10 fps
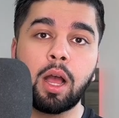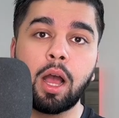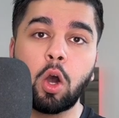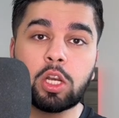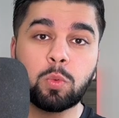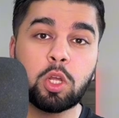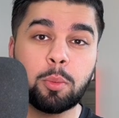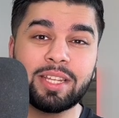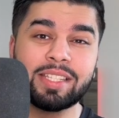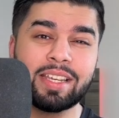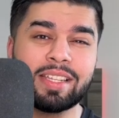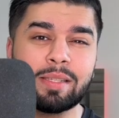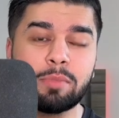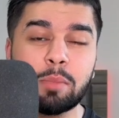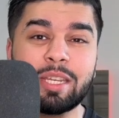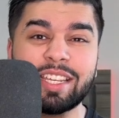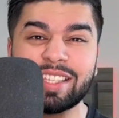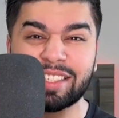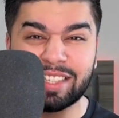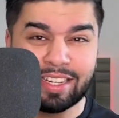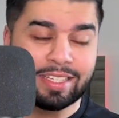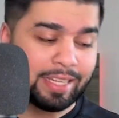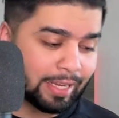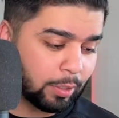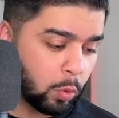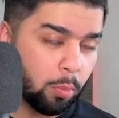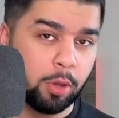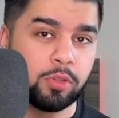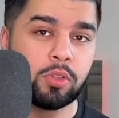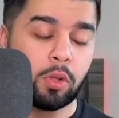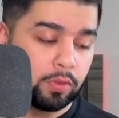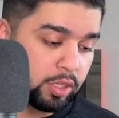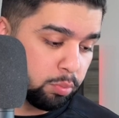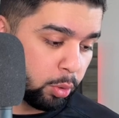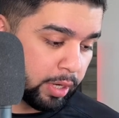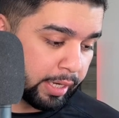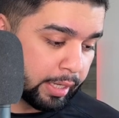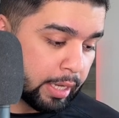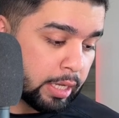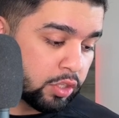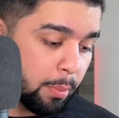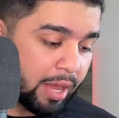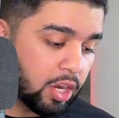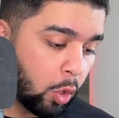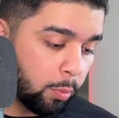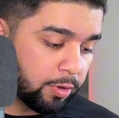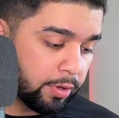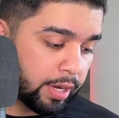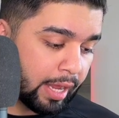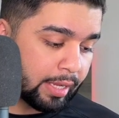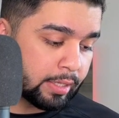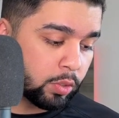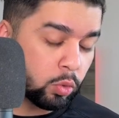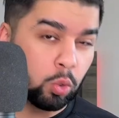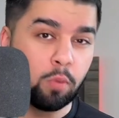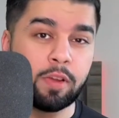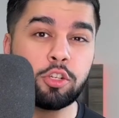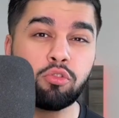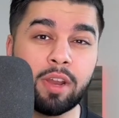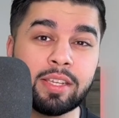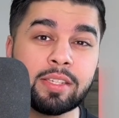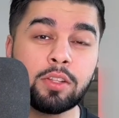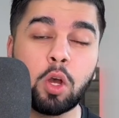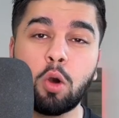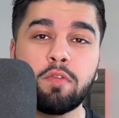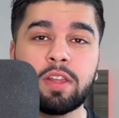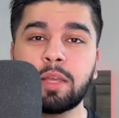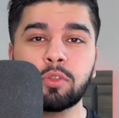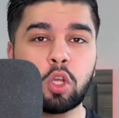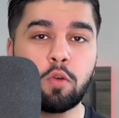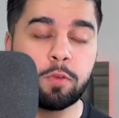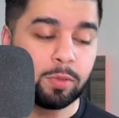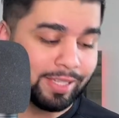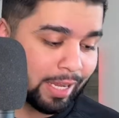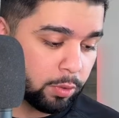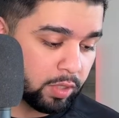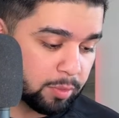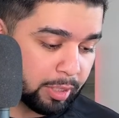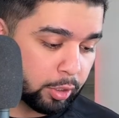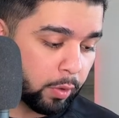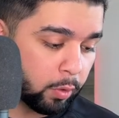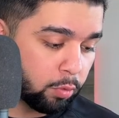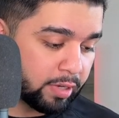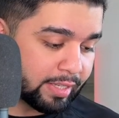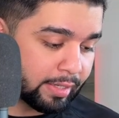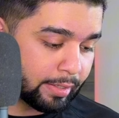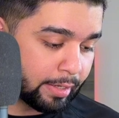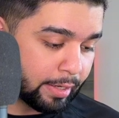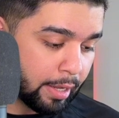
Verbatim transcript: Holly Willoughby to his to be his sidekick almost on this morning. So Amanda Holden has sort of addressed the whole Phillip Schofield scandal that's been going on recently.